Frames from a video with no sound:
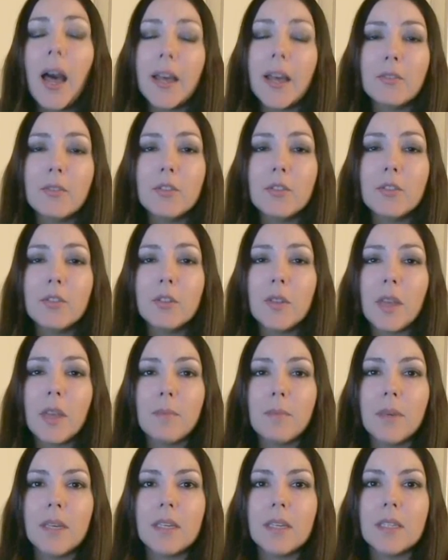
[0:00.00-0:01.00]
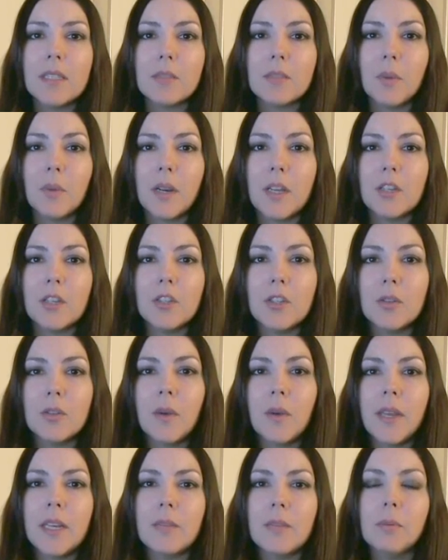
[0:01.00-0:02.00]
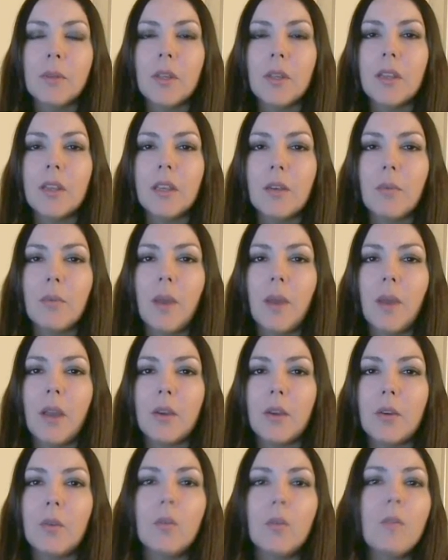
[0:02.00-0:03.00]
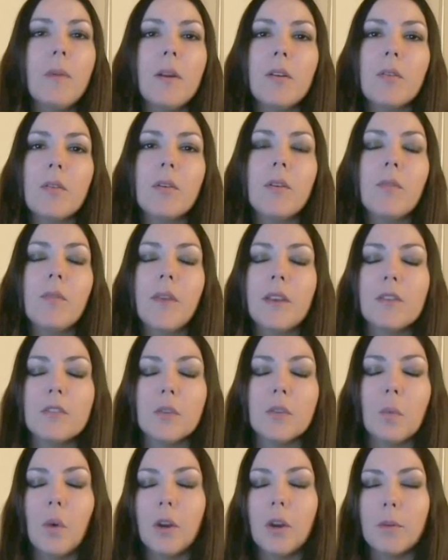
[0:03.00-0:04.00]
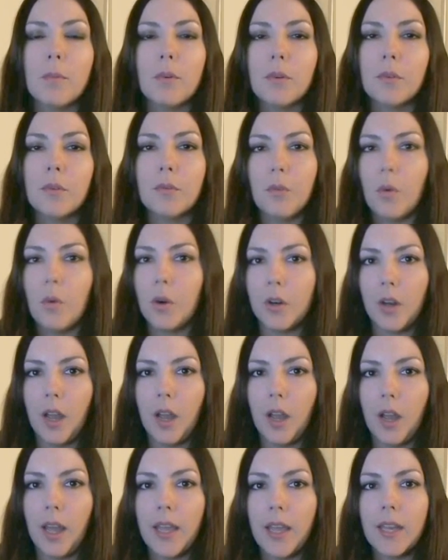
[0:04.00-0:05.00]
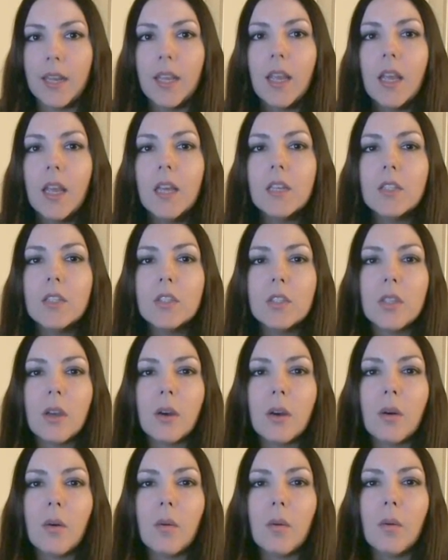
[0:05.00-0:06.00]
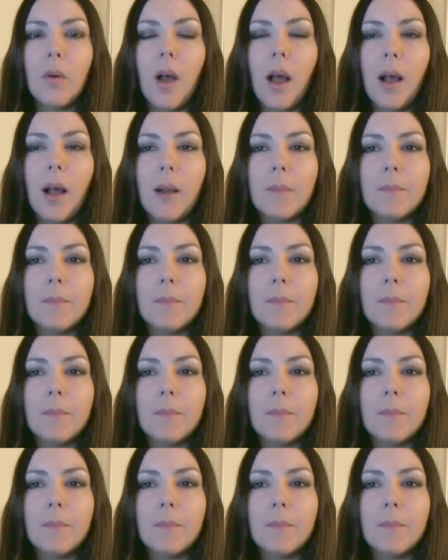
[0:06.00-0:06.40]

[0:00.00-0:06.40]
I don't do that because when I do, I end up looking like a raccoon no matter if I use a waterproof or not. So